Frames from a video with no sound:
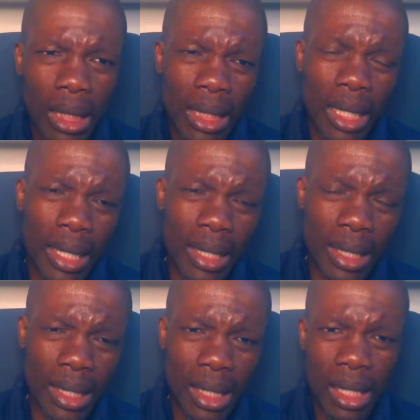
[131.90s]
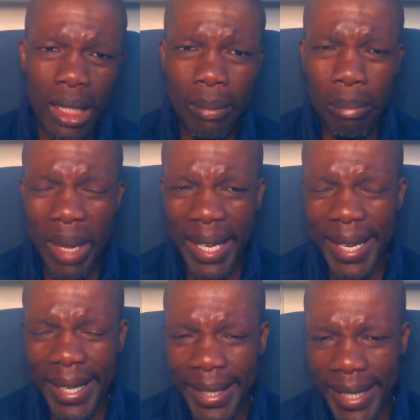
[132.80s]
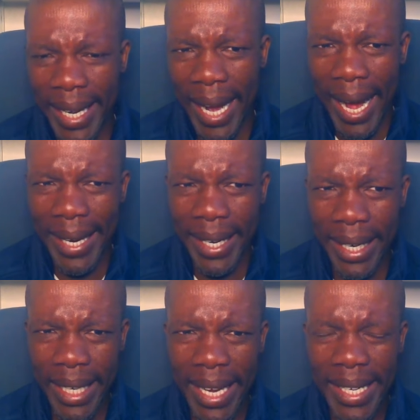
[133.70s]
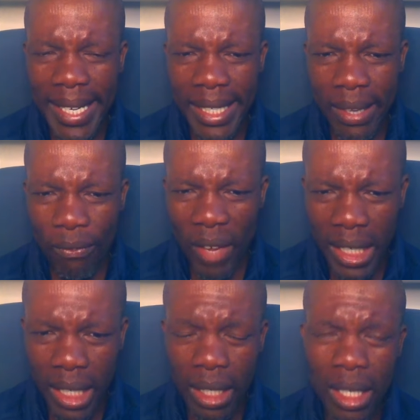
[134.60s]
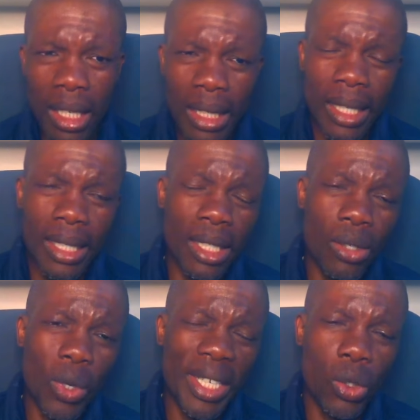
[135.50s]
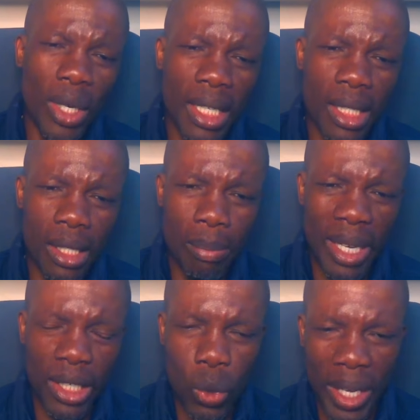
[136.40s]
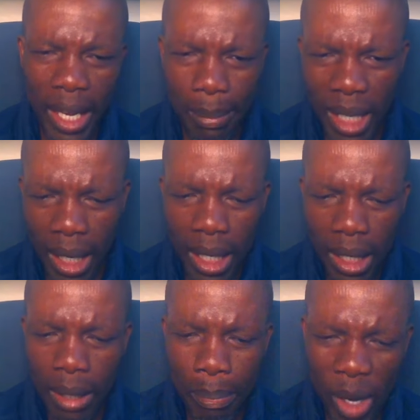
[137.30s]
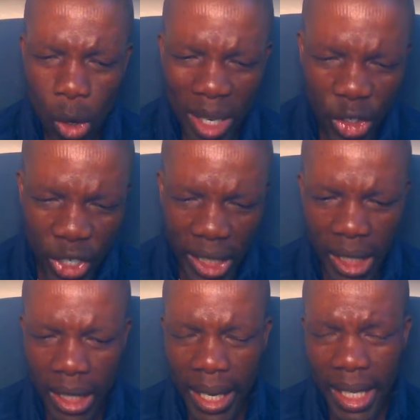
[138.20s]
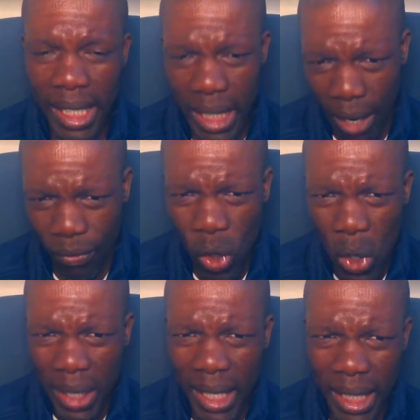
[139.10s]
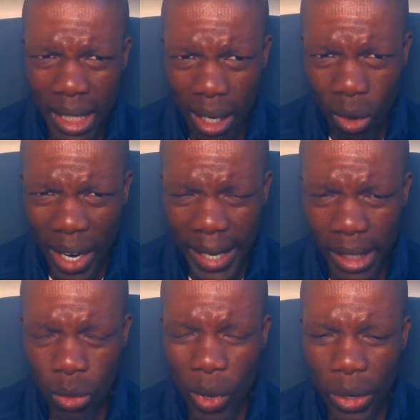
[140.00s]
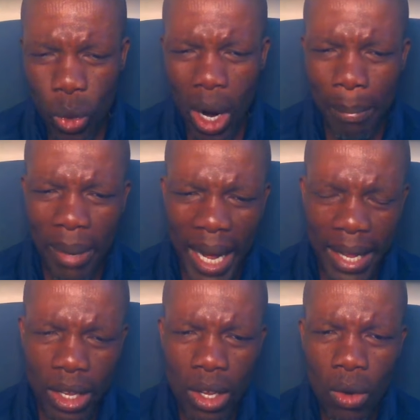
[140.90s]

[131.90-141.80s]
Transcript: That is making it $170. That is, the $20 is meant to capture the biometrics and the other stuff that is required when you apply